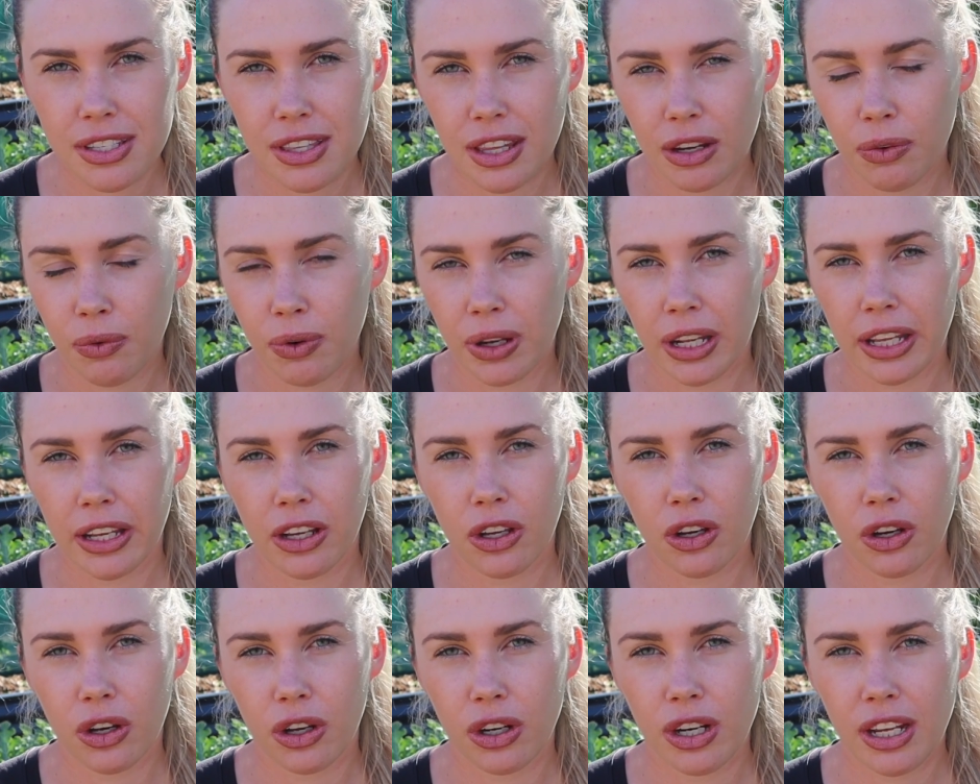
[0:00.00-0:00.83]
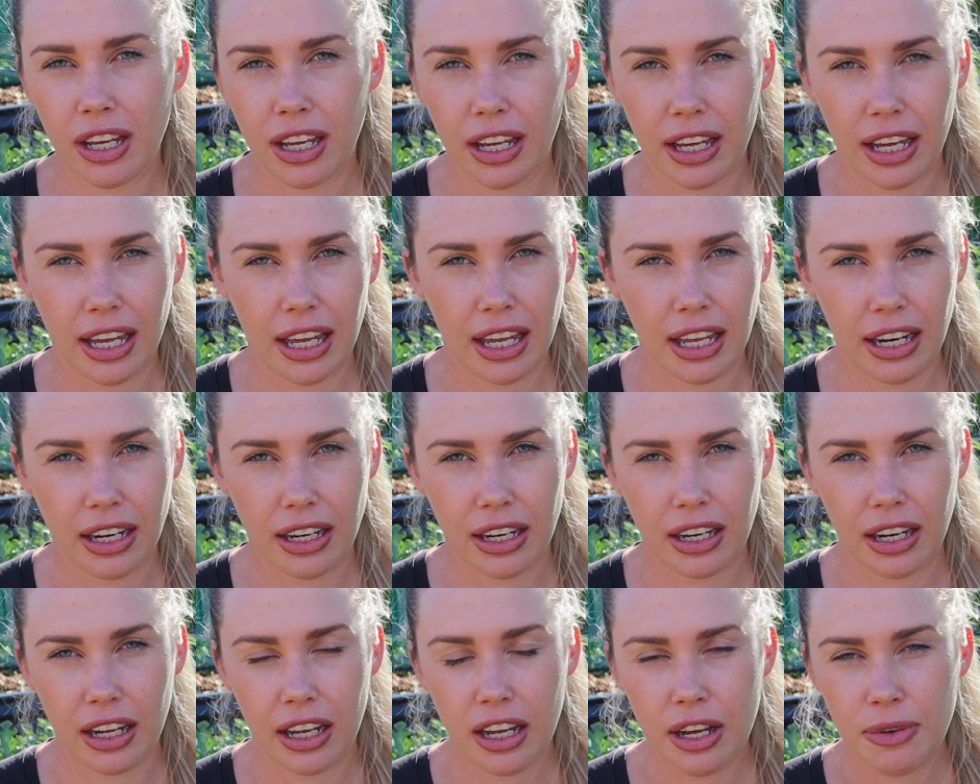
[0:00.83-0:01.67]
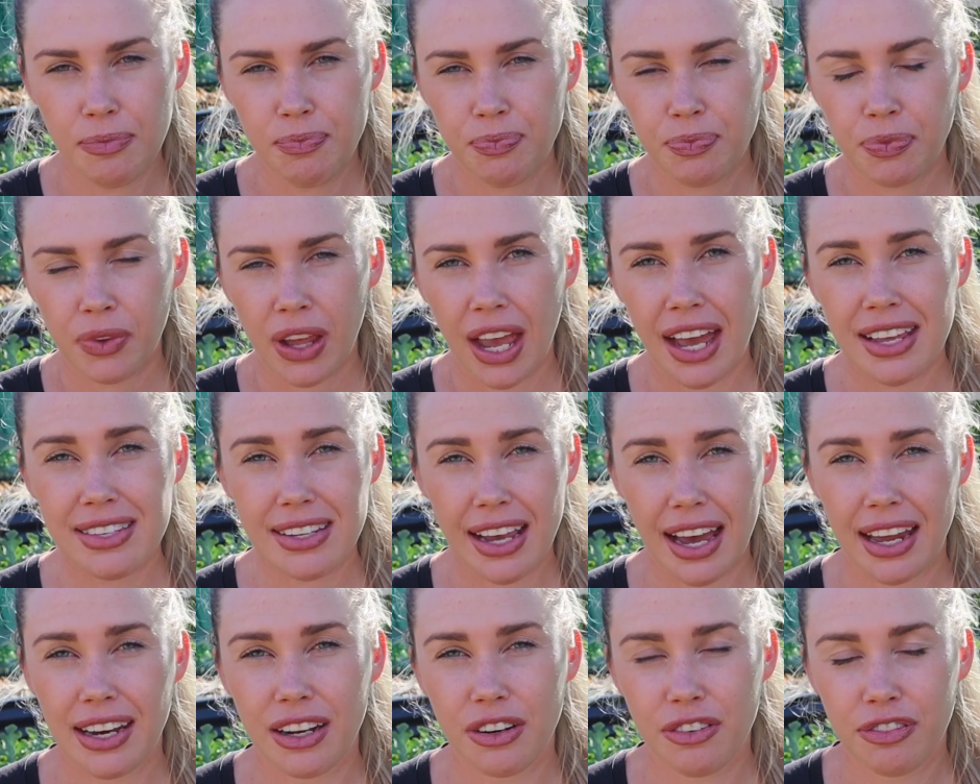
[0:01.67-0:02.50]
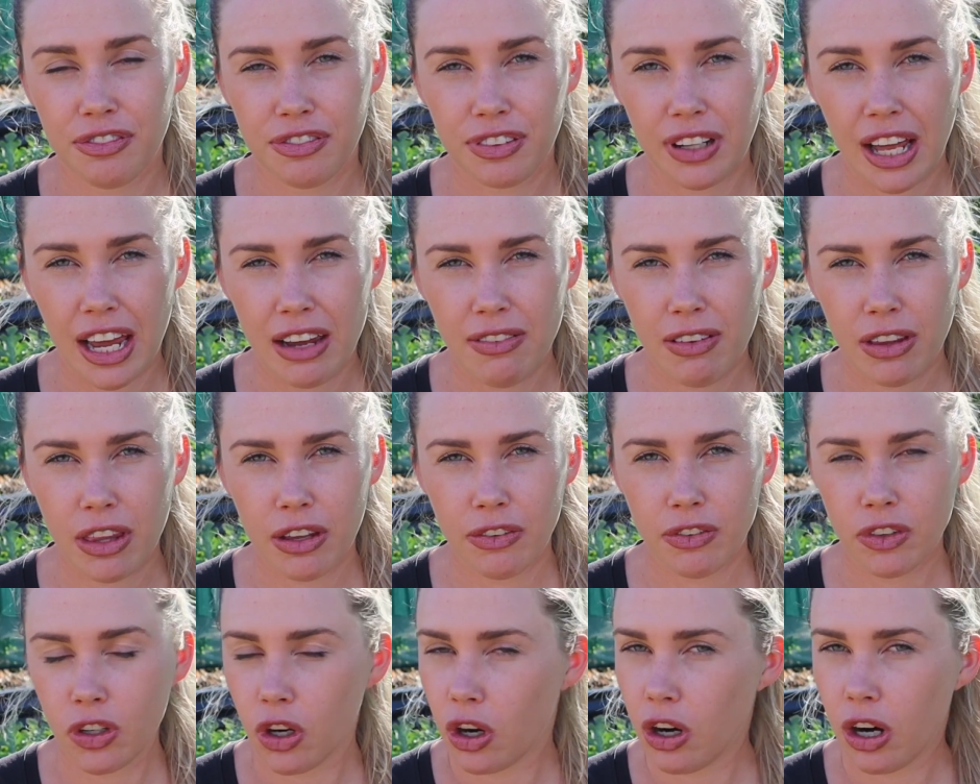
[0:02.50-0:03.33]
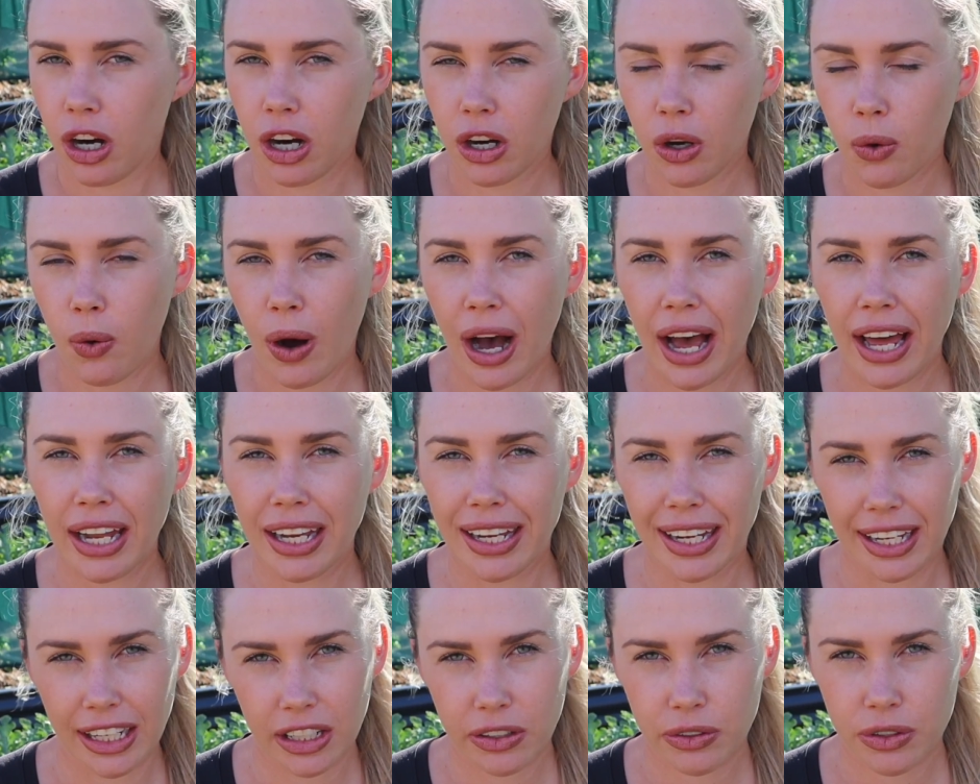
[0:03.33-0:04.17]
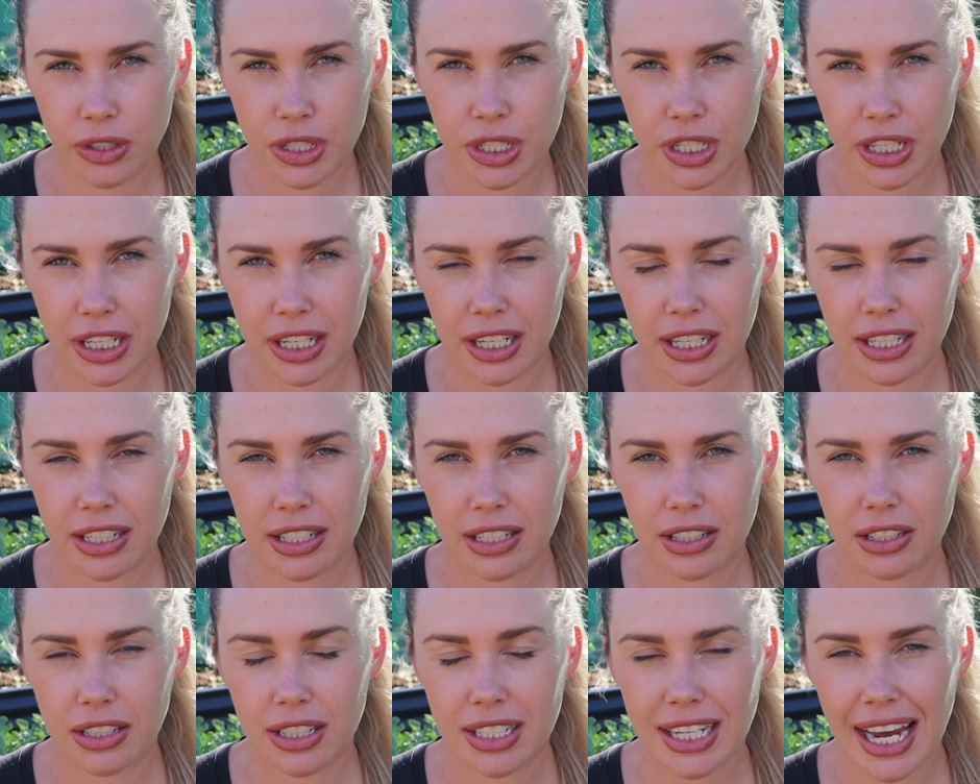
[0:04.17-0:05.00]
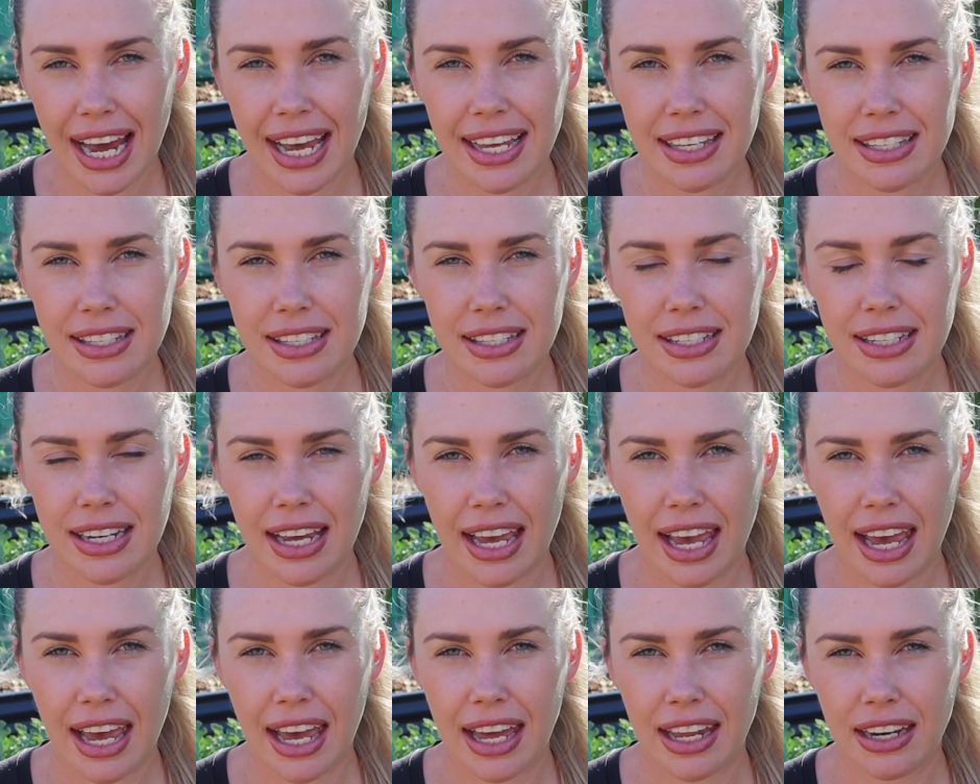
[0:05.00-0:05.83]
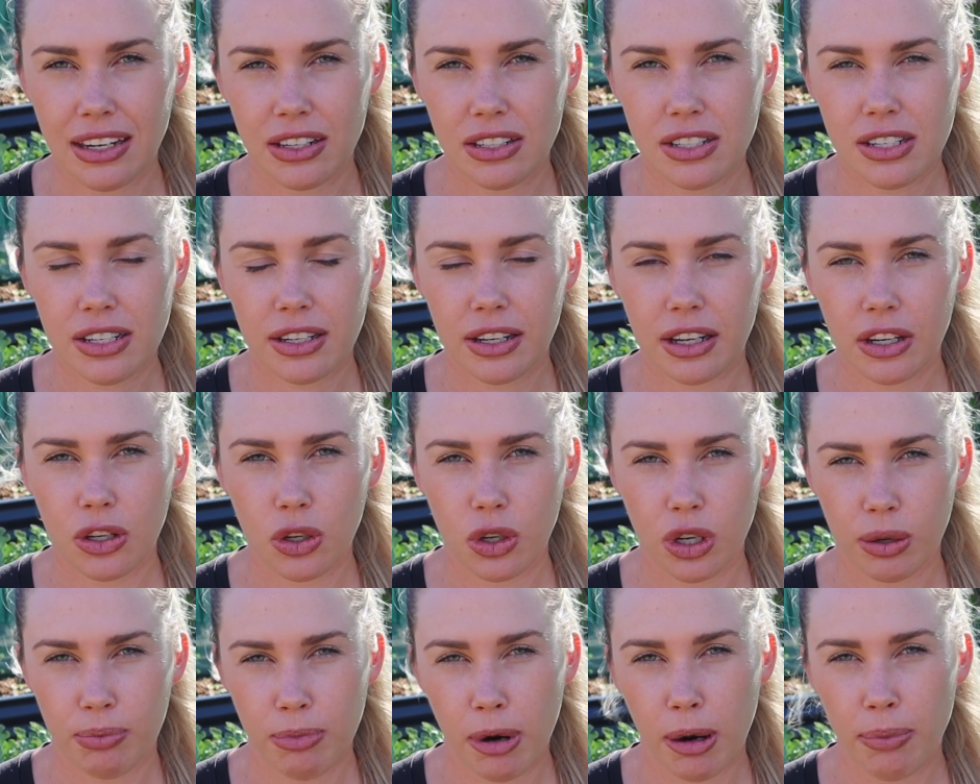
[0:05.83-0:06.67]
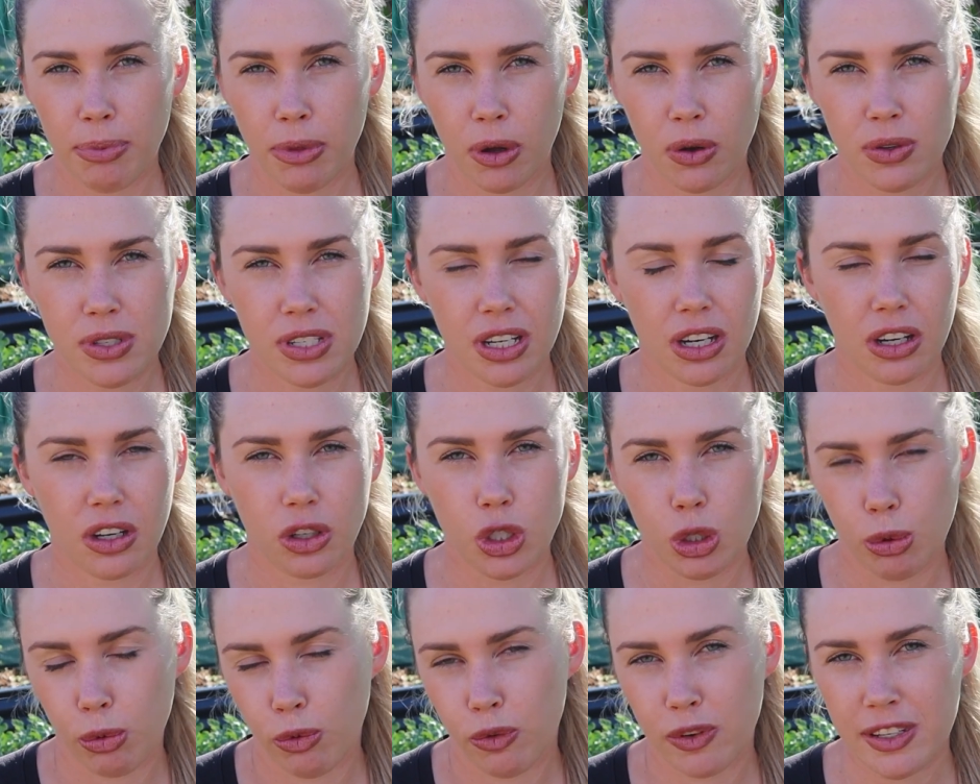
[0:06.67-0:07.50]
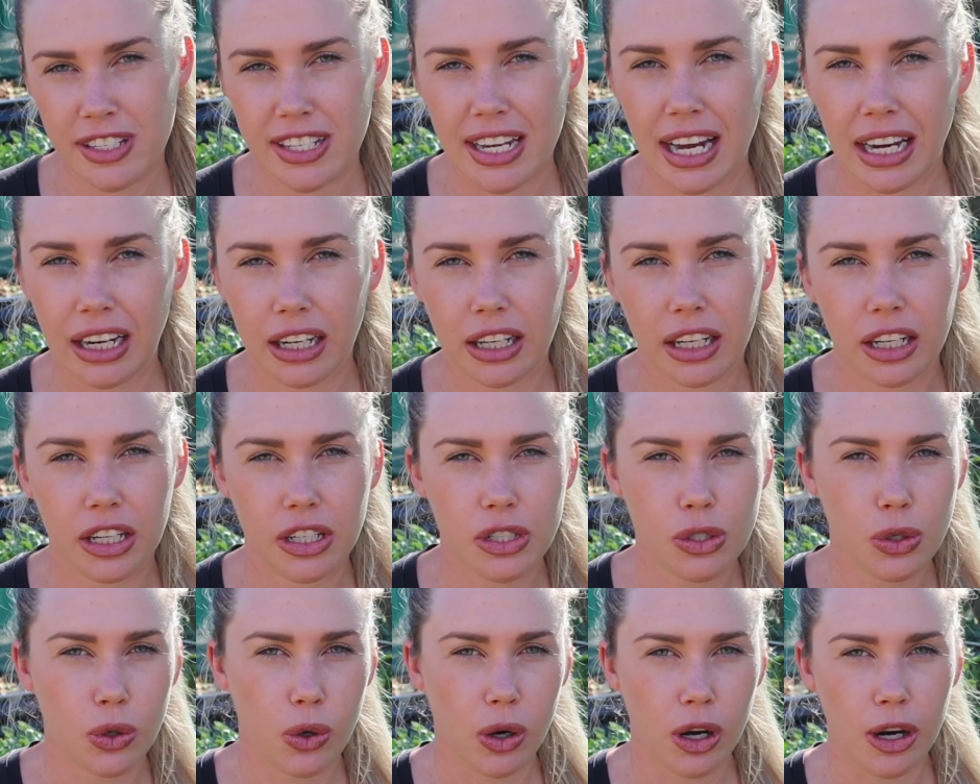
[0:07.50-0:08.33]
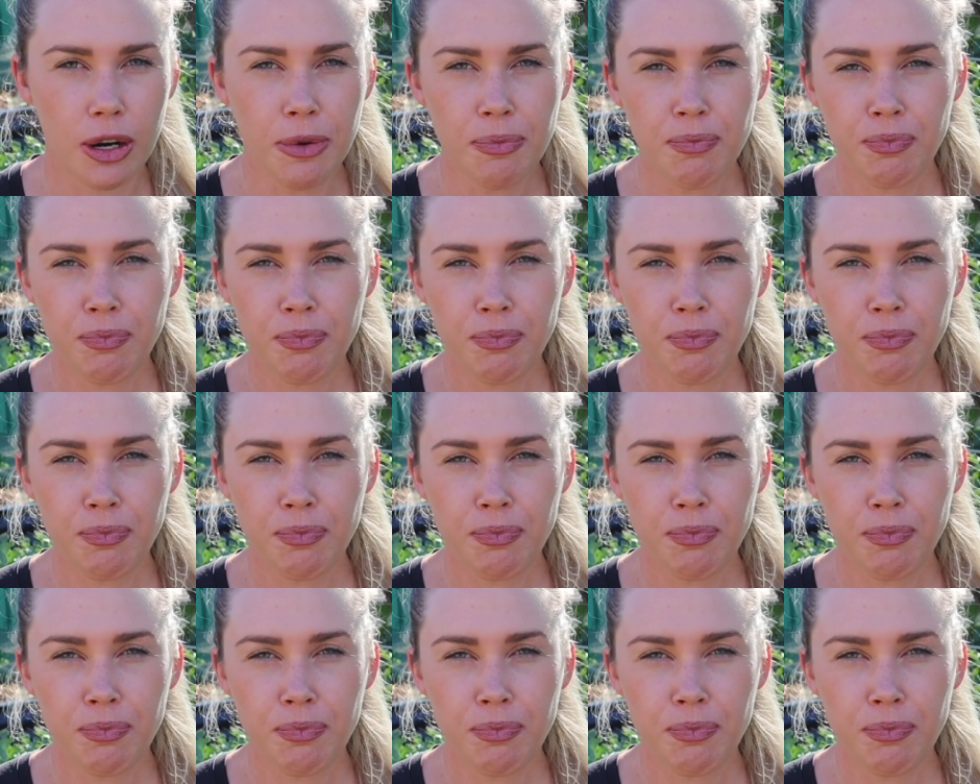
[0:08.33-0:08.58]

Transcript: They're really good as added flavour. They've got quite a licoricey taste, and you can pop those on top of a salad or